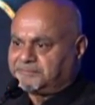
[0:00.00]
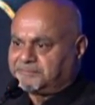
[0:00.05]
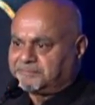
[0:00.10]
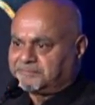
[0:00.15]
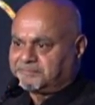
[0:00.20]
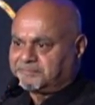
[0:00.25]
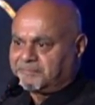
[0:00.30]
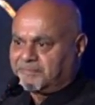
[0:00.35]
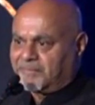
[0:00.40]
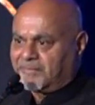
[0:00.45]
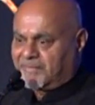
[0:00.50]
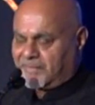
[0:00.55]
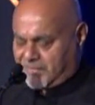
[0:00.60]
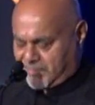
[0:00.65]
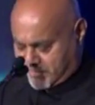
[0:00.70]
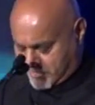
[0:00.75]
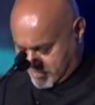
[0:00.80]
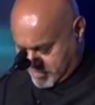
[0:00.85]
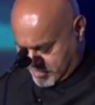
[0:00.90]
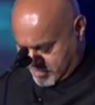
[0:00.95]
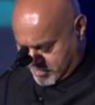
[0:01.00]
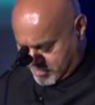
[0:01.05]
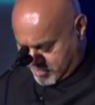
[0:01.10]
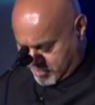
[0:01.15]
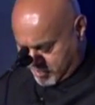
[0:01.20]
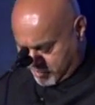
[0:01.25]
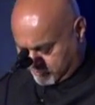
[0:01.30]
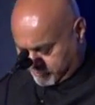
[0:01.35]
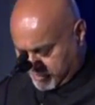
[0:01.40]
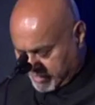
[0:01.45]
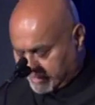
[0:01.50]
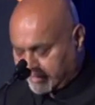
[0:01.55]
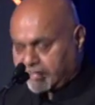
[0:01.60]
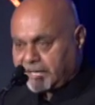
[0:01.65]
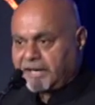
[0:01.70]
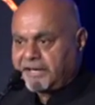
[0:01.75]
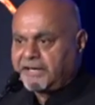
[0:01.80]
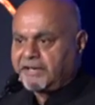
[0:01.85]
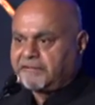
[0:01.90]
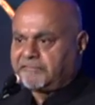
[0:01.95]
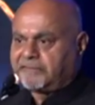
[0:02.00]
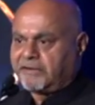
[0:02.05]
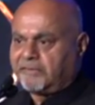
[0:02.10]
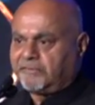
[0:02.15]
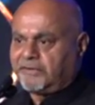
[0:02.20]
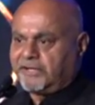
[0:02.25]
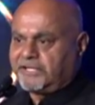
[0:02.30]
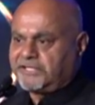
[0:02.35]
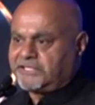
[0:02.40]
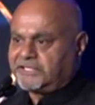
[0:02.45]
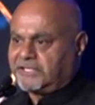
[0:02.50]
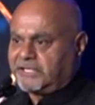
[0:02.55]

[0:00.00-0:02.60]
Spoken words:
of Canada-India Foundation, Ajit Someshwar.